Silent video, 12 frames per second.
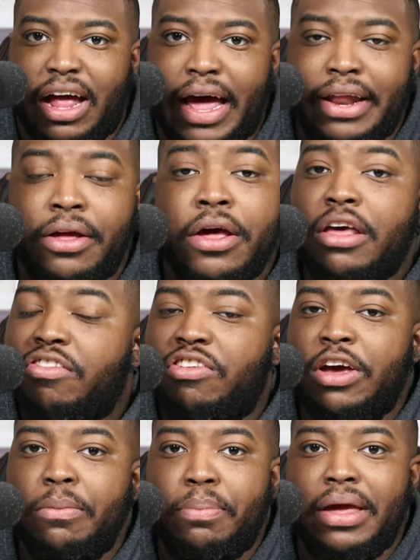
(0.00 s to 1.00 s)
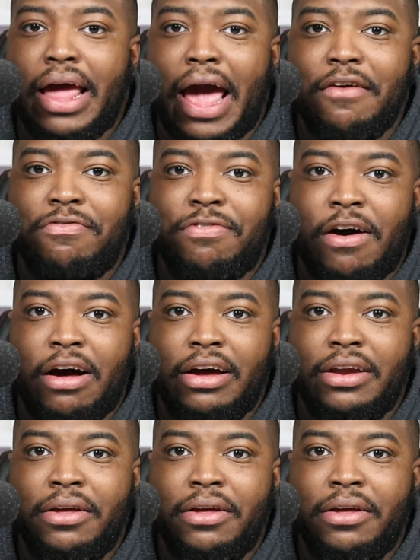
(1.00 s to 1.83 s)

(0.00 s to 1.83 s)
All right? Should be a fun,